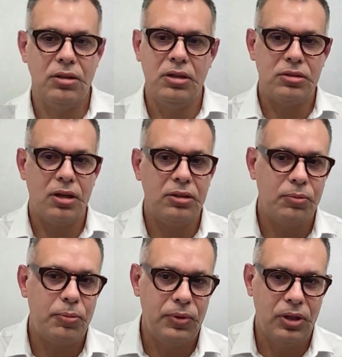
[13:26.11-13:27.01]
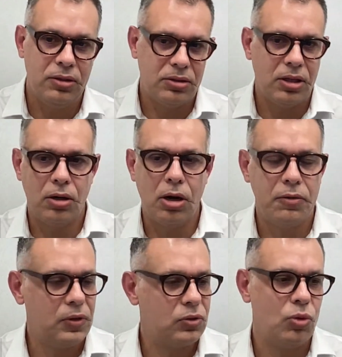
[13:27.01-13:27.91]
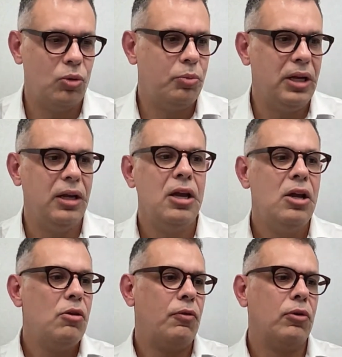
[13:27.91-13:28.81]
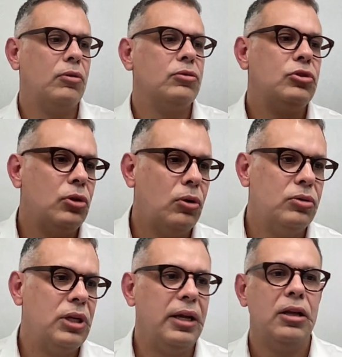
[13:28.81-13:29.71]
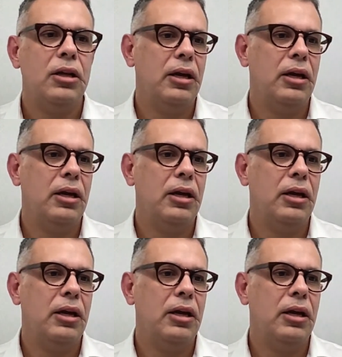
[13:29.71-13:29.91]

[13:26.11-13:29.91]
This other office will be for consulting,